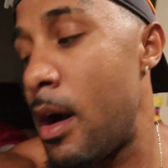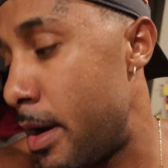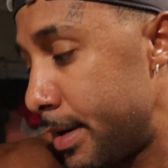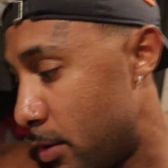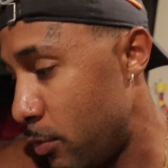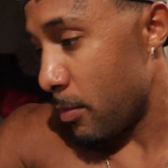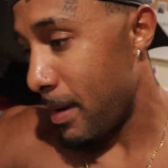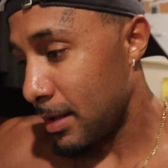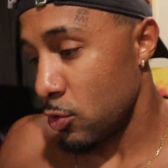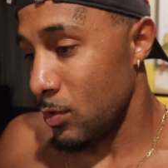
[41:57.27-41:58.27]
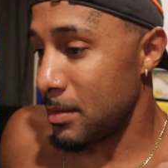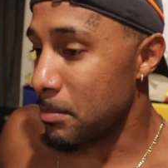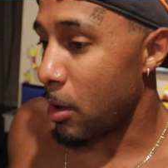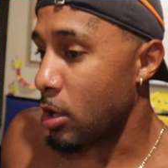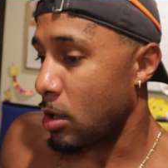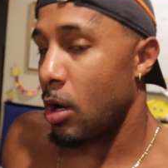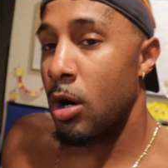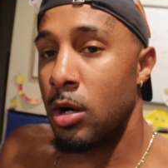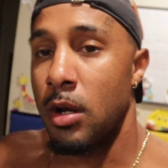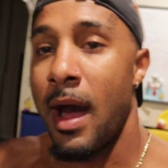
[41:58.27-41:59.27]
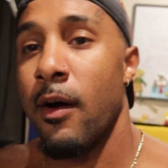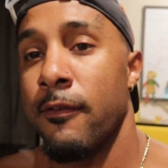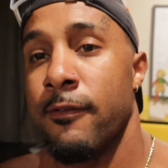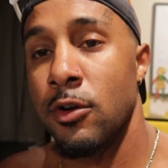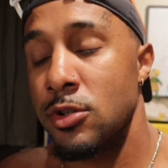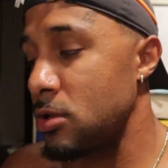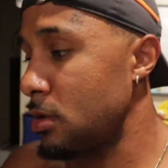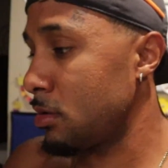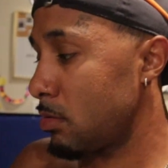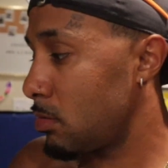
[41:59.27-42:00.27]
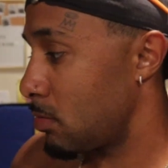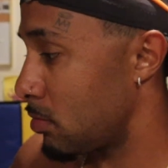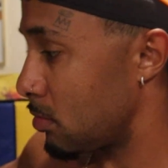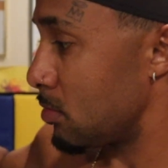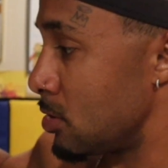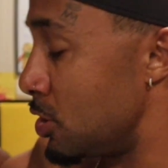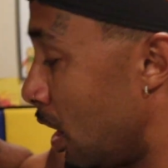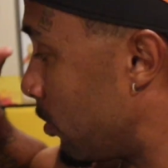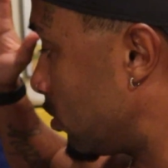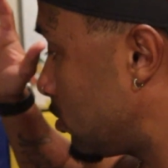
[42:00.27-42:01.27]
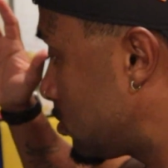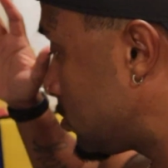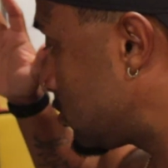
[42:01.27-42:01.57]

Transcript: All right, yo, we are about to embark on our first double-digit